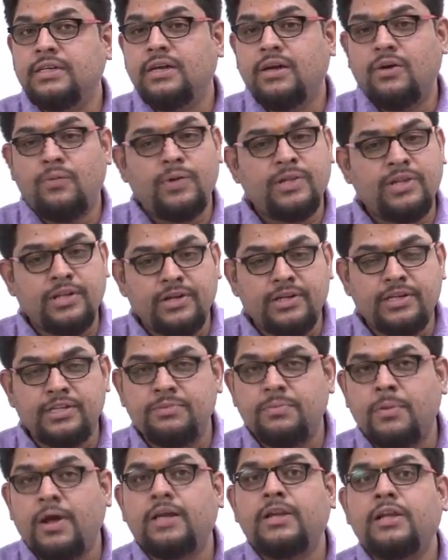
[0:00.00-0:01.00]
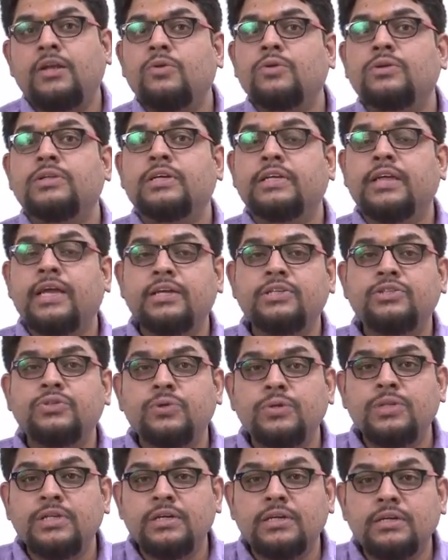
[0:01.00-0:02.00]
whether it is Martin Luther King
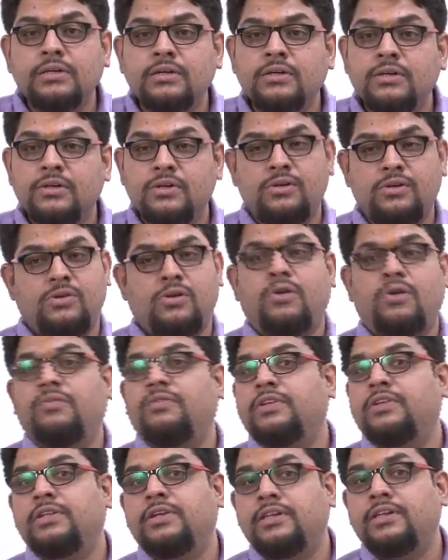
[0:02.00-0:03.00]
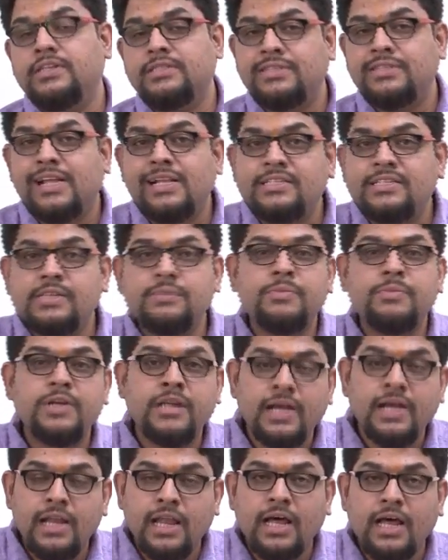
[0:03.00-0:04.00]
Jr., or whether it is Nelson
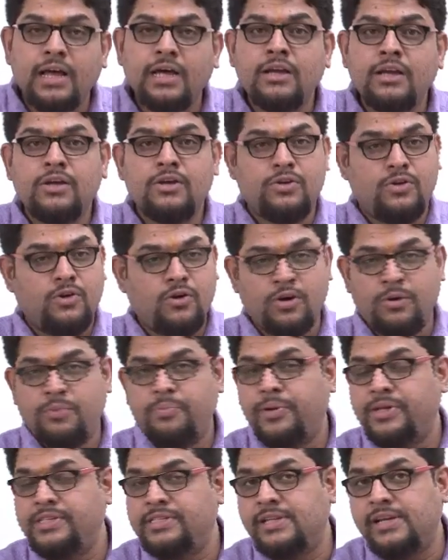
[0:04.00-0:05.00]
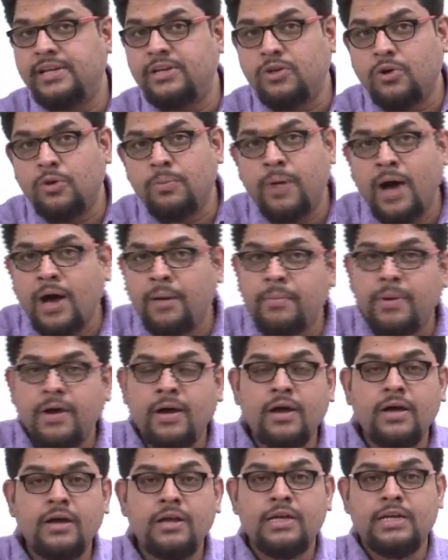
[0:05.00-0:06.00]
Mandela, or President Obama,
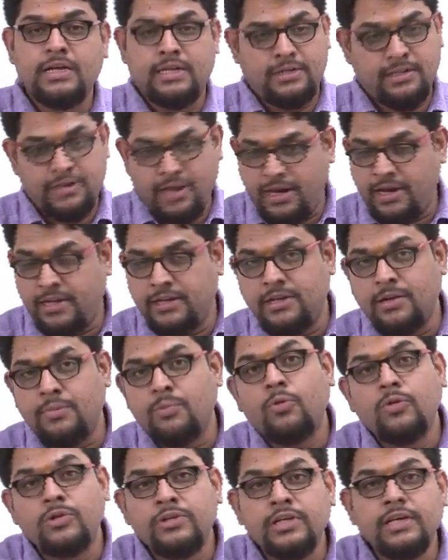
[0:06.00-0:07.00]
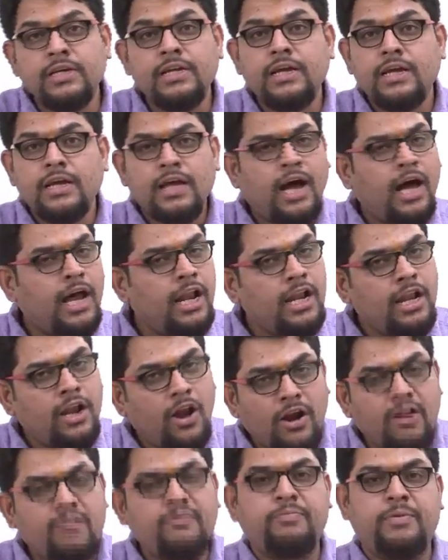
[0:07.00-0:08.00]
Narendra Modi, a lot
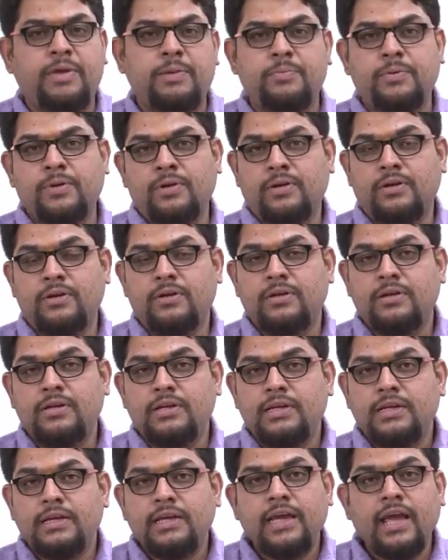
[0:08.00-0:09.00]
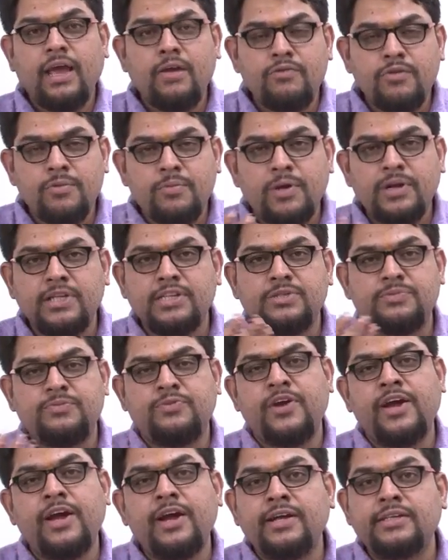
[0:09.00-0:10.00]
of people. Everybody
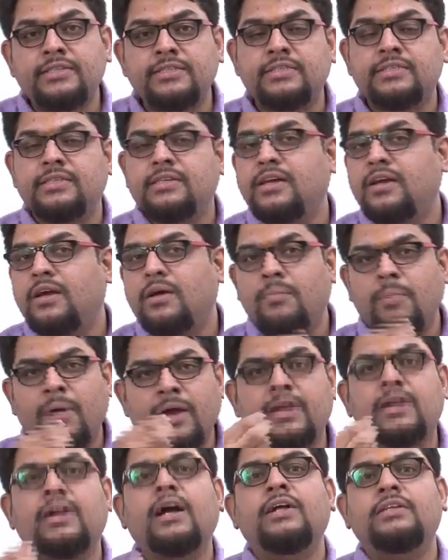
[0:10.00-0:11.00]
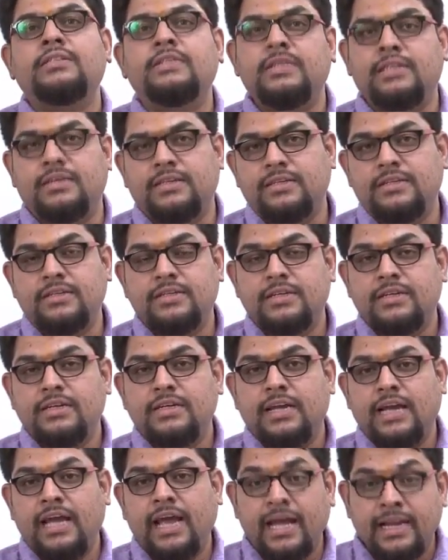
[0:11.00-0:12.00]
spares by Gandhi
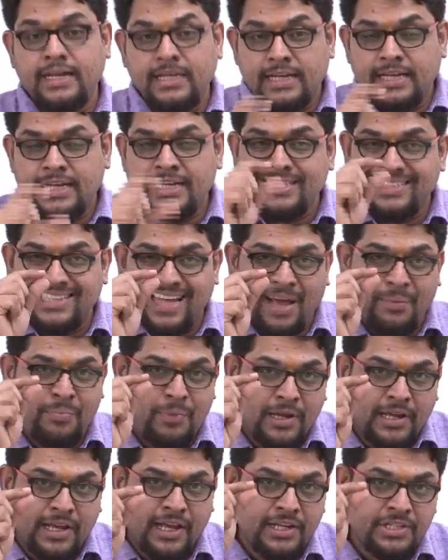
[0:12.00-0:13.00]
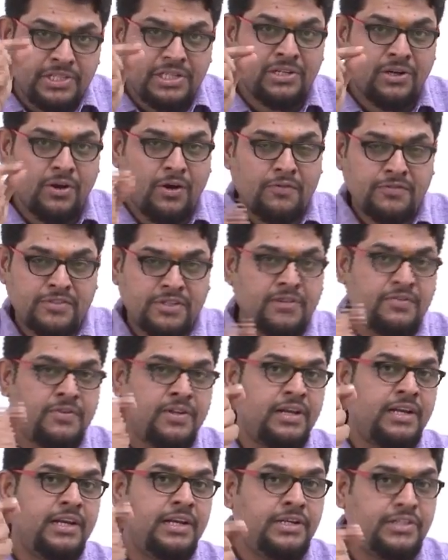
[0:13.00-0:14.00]
and his application of servant
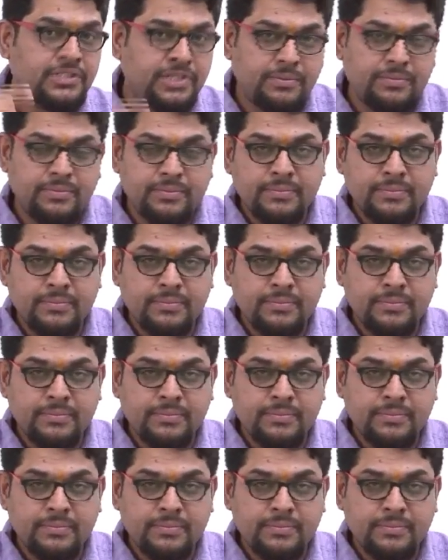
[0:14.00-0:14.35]
leadership.